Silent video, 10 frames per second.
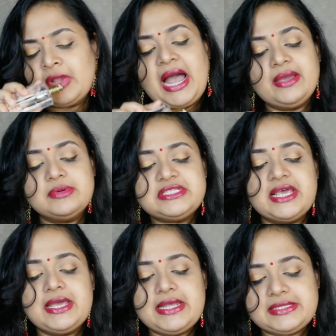I would say
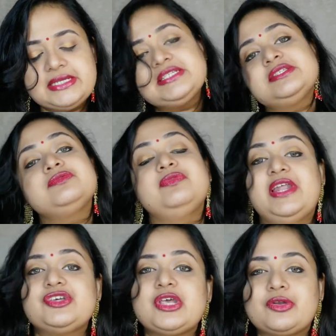it is
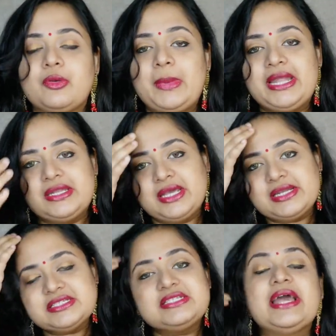fresh and romantic.
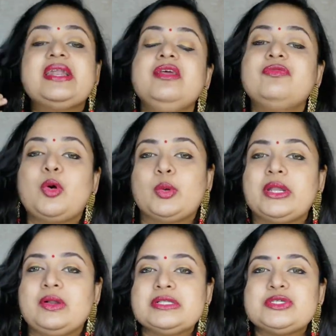It is slightly
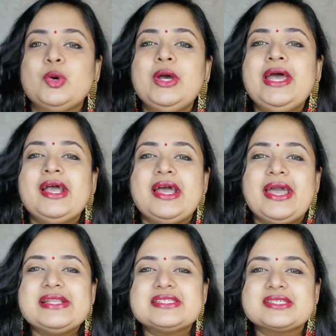floral also.
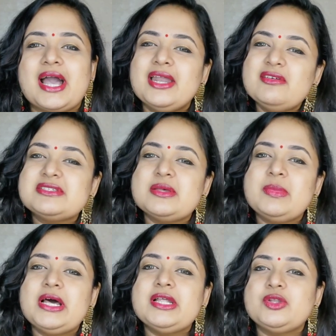It's kind of
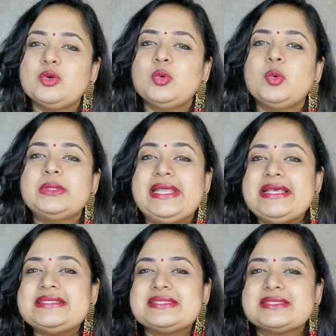similar to
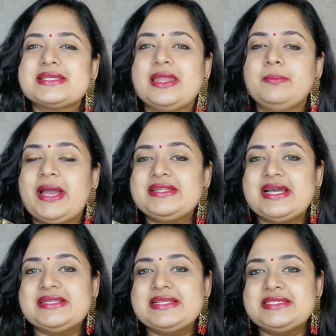these Skin by
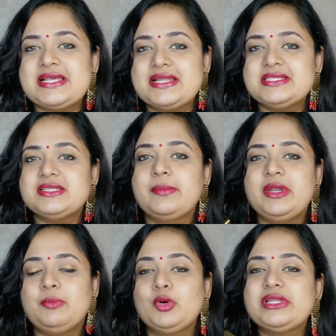Titan Celeste. I
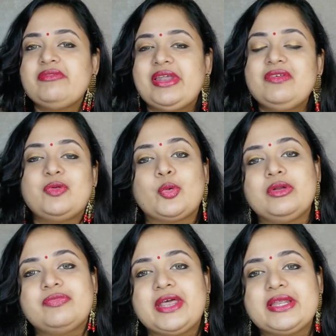mean, both are very
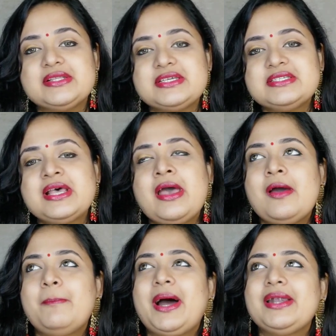floral fragrances,
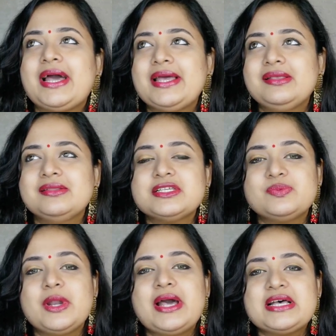but I think
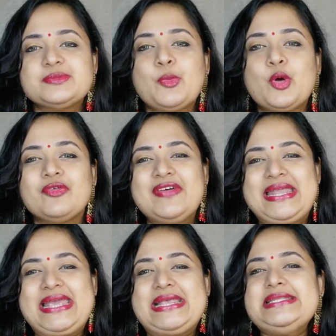this one has more of an
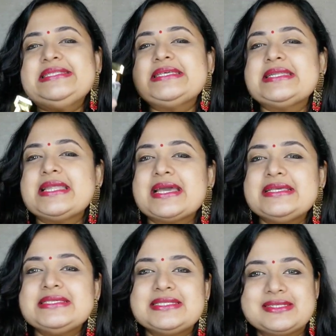
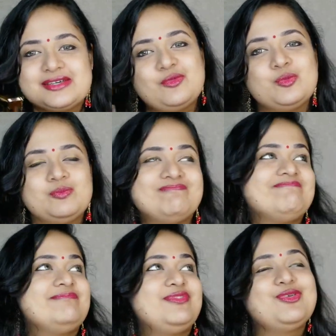Indianized
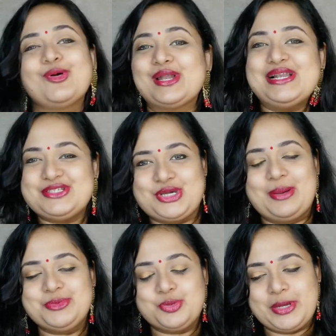floral
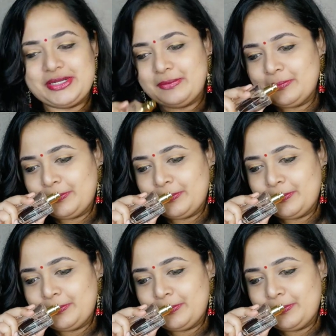charm to it.